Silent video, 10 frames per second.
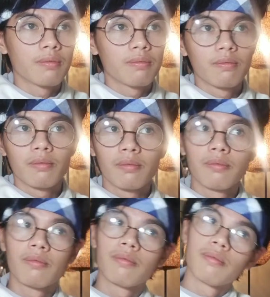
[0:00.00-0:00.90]

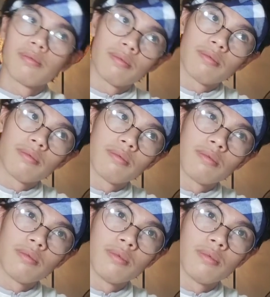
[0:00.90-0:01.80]

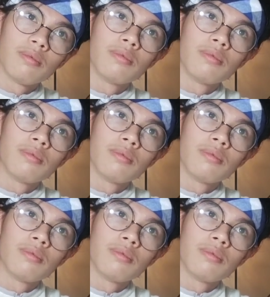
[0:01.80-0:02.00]
(silence)